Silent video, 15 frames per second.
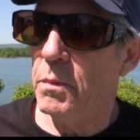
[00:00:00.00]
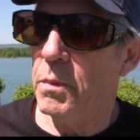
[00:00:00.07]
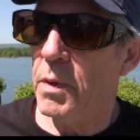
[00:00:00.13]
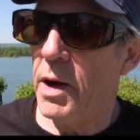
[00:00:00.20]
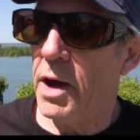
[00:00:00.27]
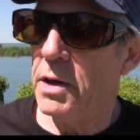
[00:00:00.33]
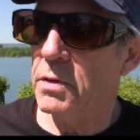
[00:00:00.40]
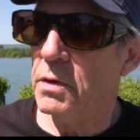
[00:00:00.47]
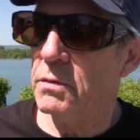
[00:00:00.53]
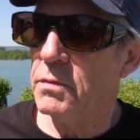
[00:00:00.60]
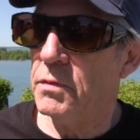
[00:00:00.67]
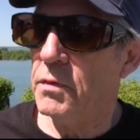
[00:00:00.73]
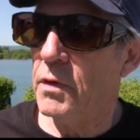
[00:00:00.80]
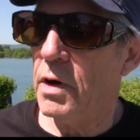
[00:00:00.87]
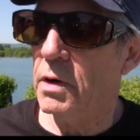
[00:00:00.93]
by the
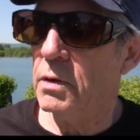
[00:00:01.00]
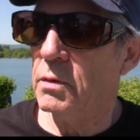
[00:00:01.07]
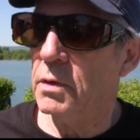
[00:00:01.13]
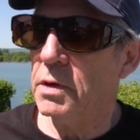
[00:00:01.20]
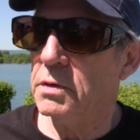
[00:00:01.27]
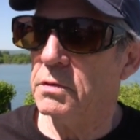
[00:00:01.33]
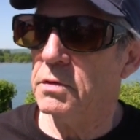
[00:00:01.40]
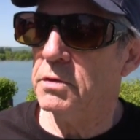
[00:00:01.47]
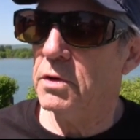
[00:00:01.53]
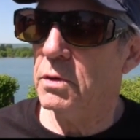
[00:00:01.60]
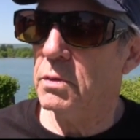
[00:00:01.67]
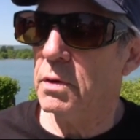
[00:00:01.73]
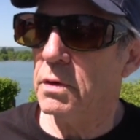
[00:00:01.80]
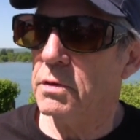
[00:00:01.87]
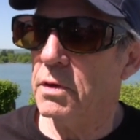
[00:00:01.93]
following
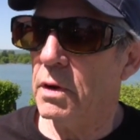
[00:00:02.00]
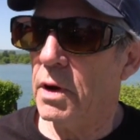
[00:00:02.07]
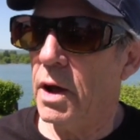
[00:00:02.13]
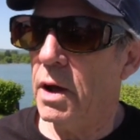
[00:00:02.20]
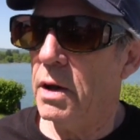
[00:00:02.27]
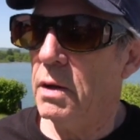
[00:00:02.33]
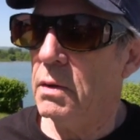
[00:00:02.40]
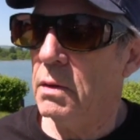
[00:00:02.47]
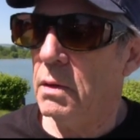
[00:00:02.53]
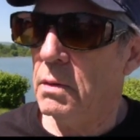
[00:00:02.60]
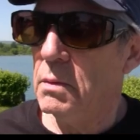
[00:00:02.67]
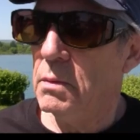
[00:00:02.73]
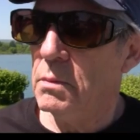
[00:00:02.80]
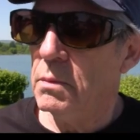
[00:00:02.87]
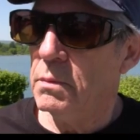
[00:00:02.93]
June or July.
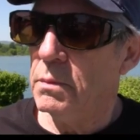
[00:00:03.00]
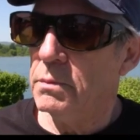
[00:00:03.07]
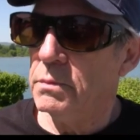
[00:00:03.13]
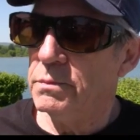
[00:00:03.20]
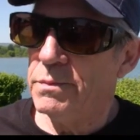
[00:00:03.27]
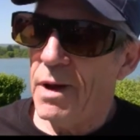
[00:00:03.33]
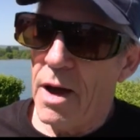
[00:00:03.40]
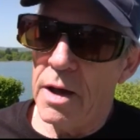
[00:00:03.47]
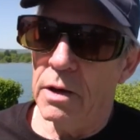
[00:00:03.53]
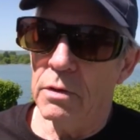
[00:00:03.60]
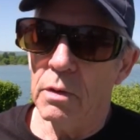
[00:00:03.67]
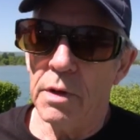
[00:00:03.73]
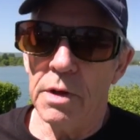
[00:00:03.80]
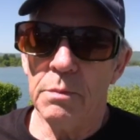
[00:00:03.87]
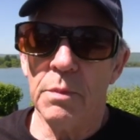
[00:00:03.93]
I don't
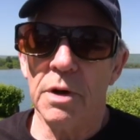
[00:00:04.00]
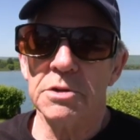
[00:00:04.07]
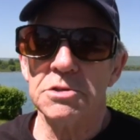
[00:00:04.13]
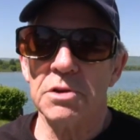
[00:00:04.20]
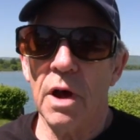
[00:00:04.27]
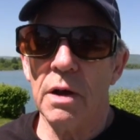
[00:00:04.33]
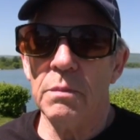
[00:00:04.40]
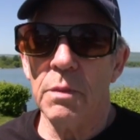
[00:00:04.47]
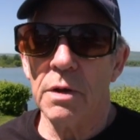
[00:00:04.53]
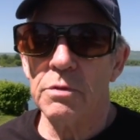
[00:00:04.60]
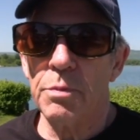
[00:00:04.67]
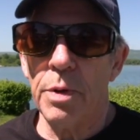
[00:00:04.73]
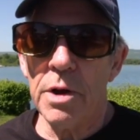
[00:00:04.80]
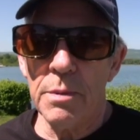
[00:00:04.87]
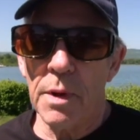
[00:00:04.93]
know, 8 months, 9 months,
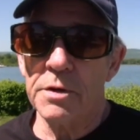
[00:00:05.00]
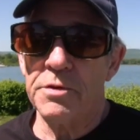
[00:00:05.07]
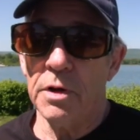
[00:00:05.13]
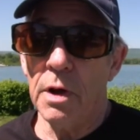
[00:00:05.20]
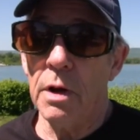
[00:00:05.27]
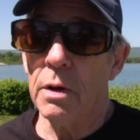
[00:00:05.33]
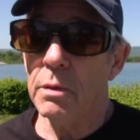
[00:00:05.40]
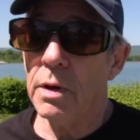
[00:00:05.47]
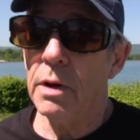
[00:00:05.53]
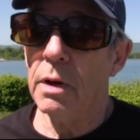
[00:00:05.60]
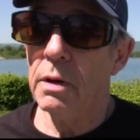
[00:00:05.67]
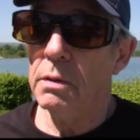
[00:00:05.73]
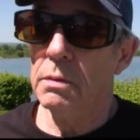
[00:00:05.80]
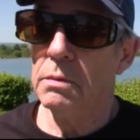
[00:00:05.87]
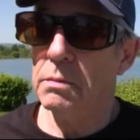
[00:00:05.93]
pretty much a year
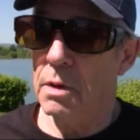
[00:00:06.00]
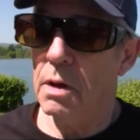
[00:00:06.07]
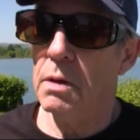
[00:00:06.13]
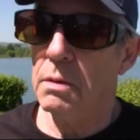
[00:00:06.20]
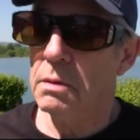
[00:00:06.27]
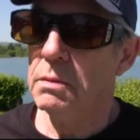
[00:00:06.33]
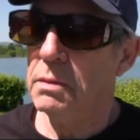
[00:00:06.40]
really. Yeah.